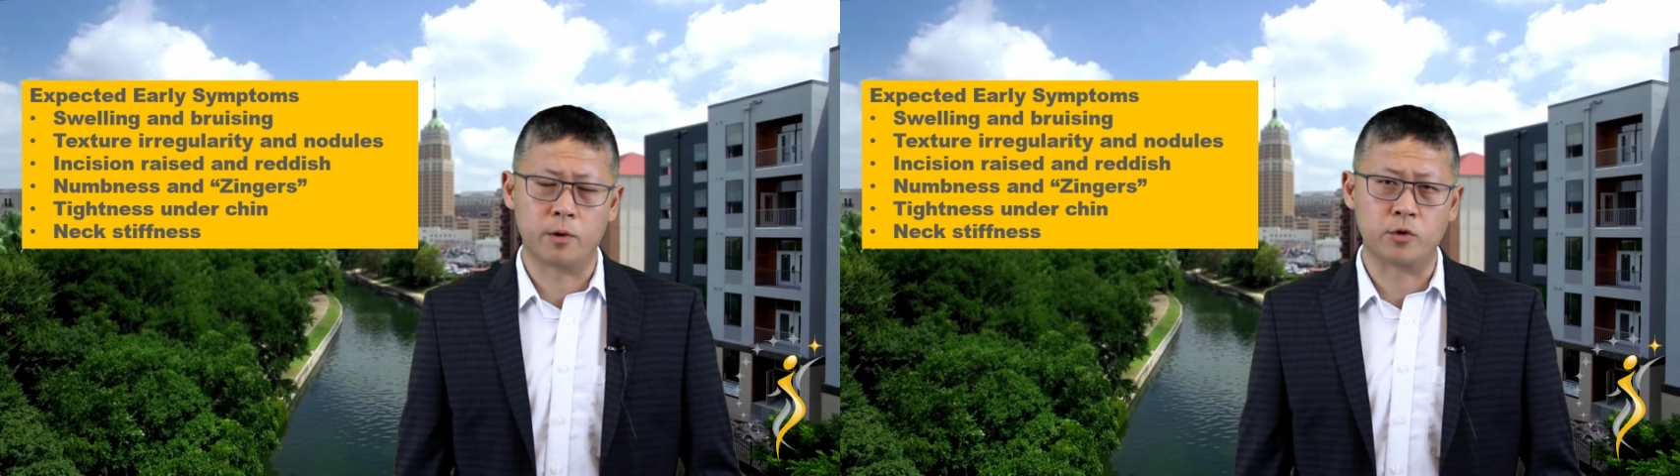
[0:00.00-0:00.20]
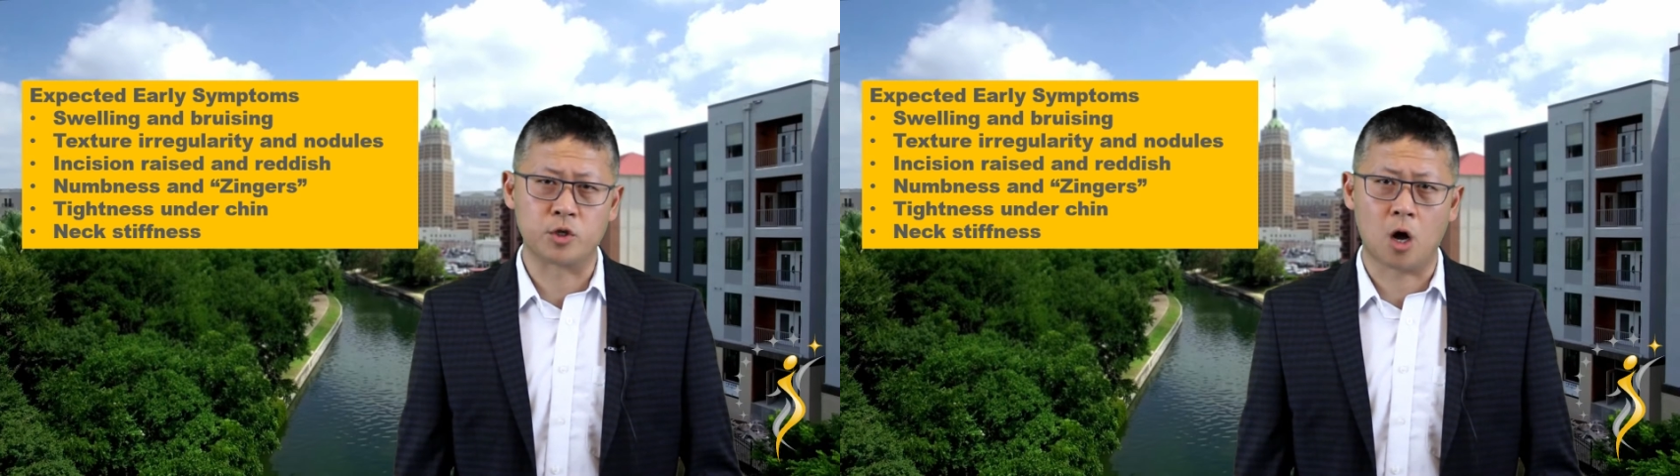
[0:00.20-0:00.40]

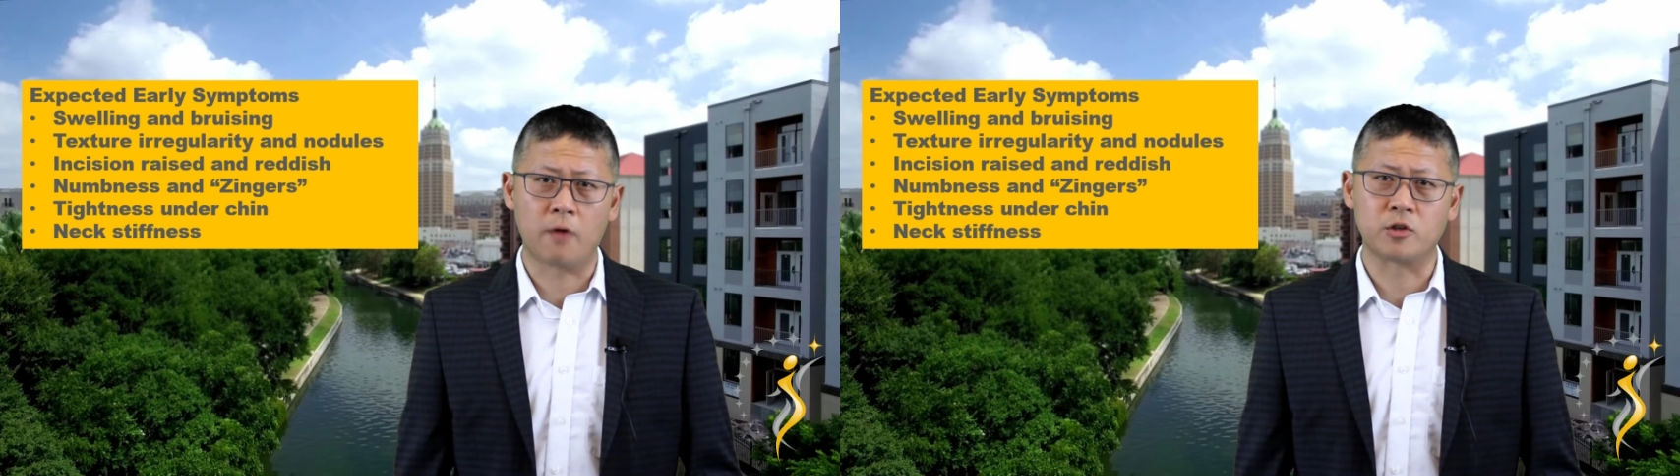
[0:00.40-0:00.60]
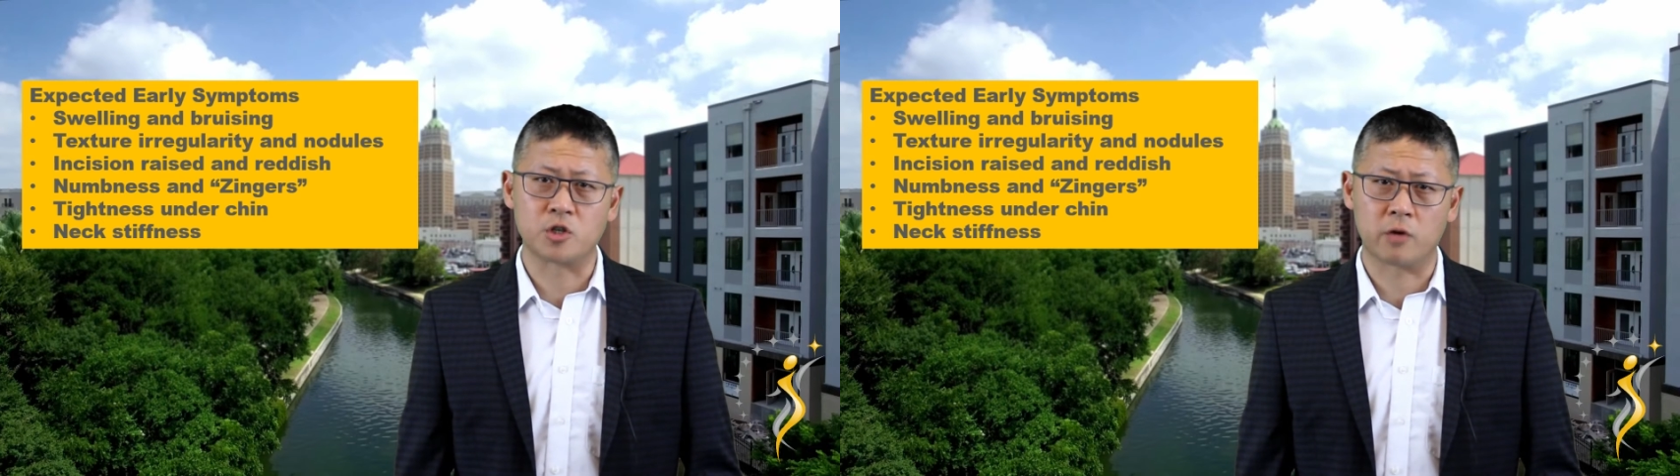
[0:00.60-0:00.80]

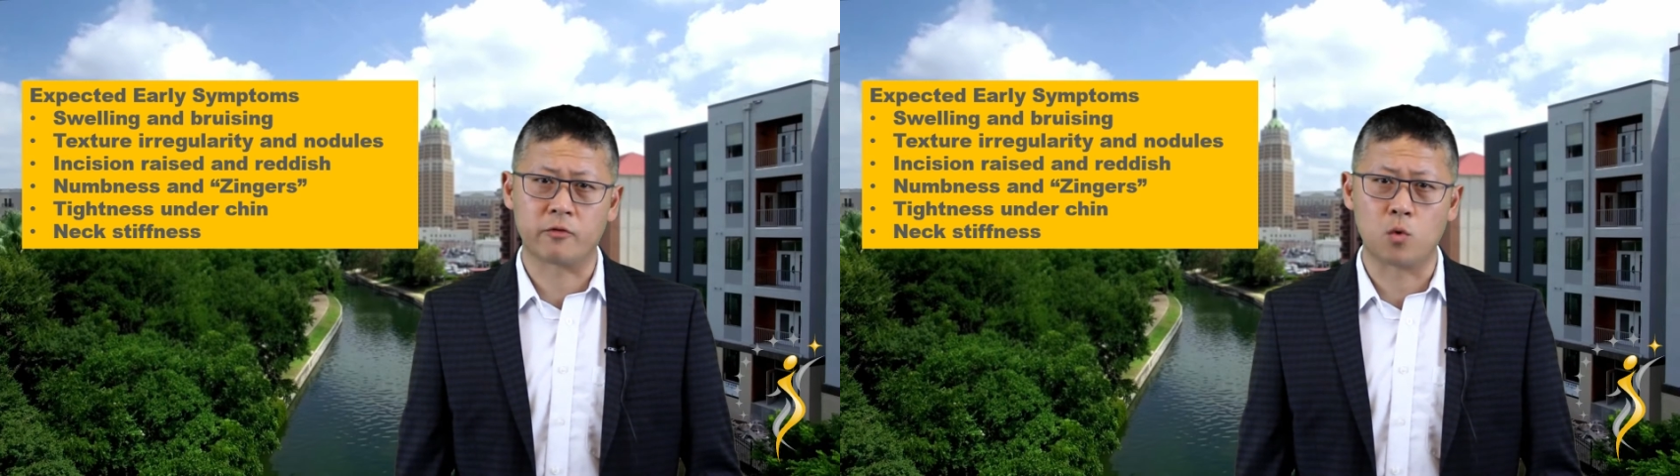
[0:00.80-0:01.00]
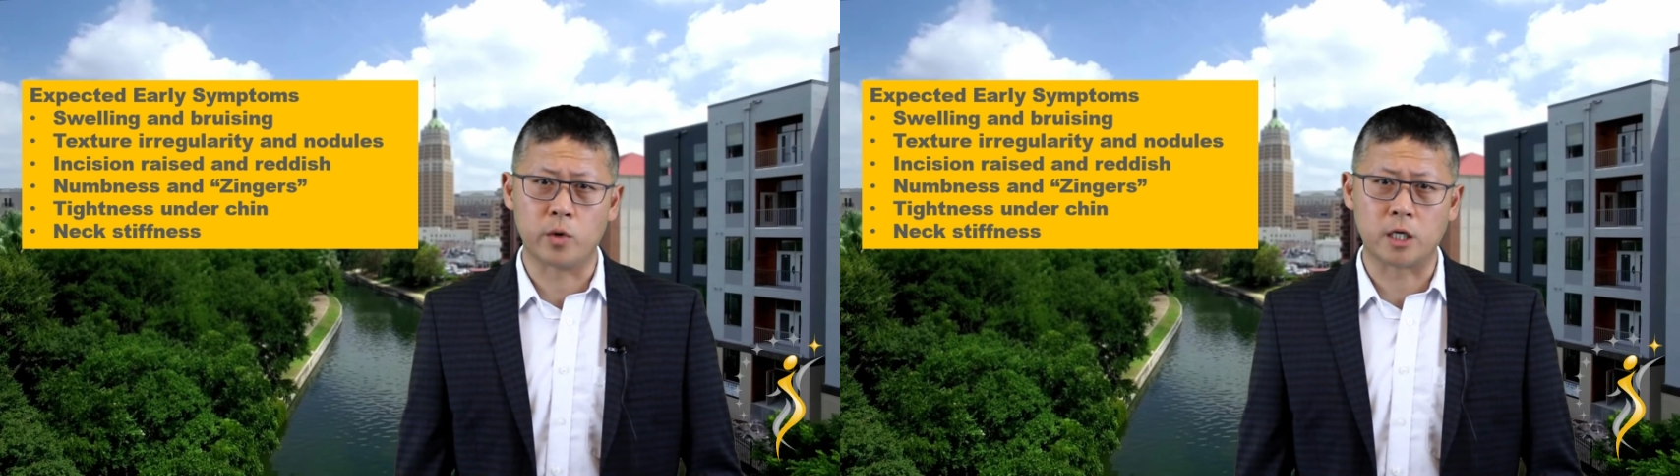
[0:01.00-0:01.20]
resolved in
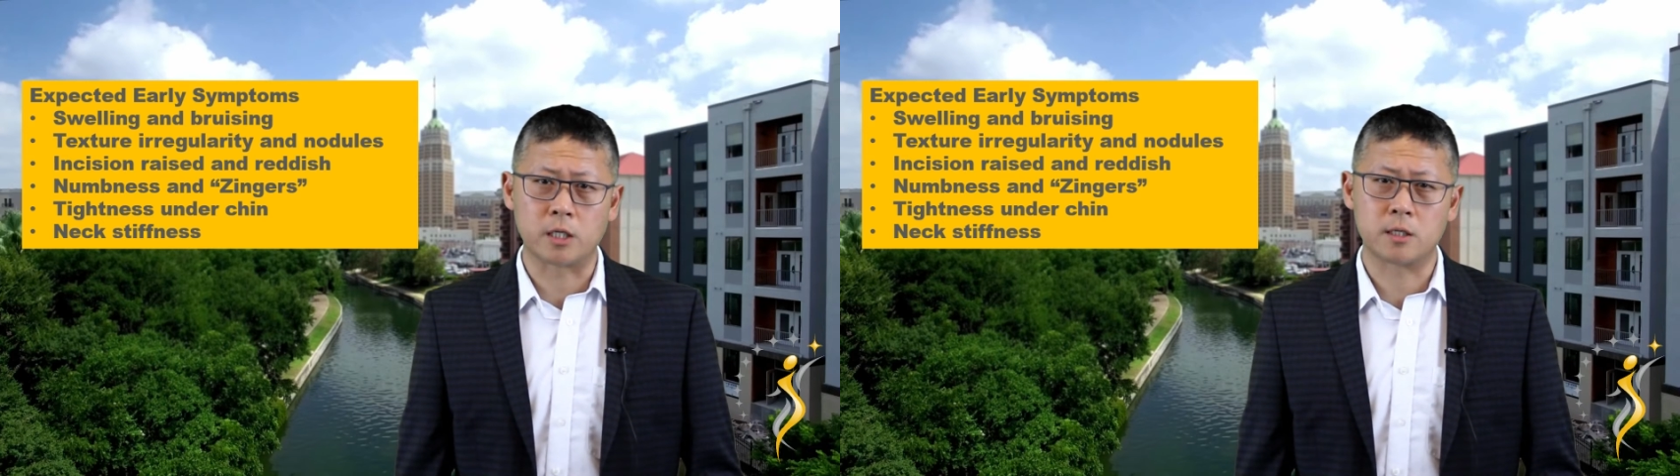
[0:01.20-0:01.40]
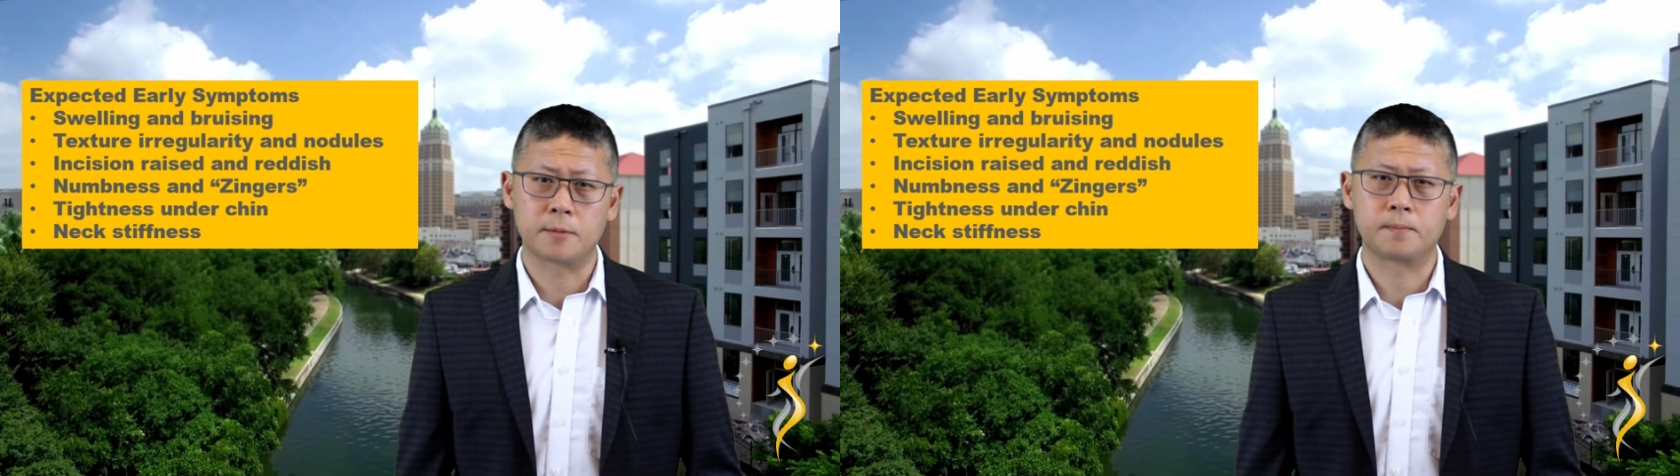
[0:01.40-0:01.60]
several
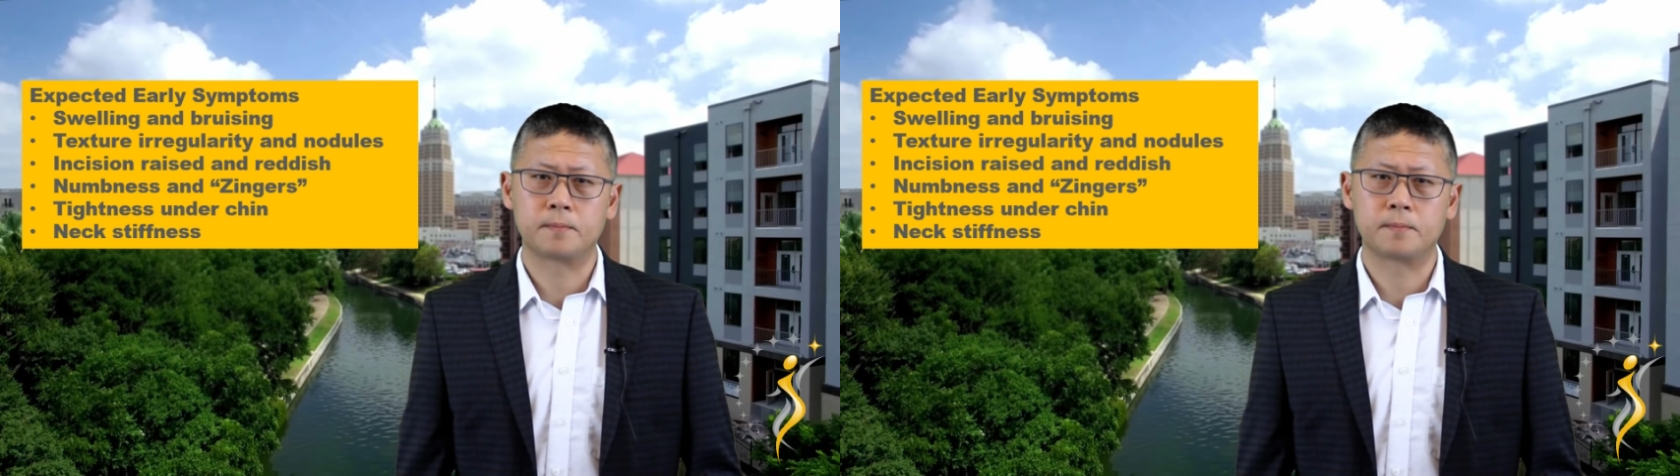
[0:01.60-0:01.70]
weeks.